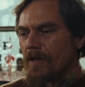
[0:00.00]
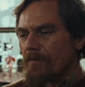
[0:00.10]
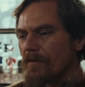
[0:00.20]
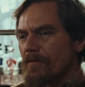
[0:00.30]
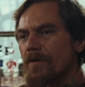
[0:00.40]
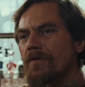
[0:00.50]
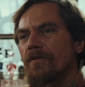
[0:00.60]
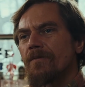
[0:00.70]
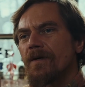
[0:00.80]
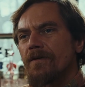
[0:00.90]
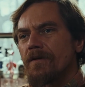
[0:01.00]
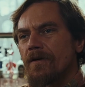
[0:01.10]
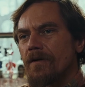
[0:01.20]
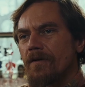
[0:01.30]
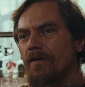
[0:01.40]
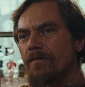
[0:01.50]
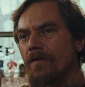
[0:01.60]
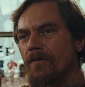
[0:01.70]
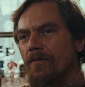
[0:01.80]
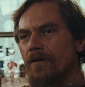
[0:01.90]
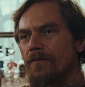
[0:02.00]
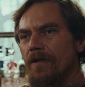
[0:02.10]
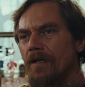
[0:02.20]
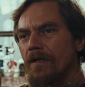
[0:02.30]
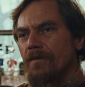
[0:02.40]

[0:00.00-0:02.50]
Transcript: Walt antagonises him, saying that he skipped